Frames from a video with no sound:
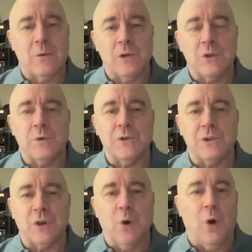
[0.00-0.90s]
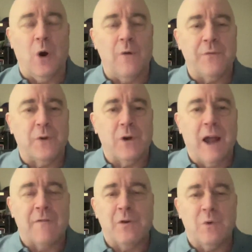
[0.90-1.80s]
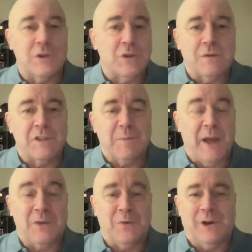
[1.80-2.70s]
which was to call for everyone to respect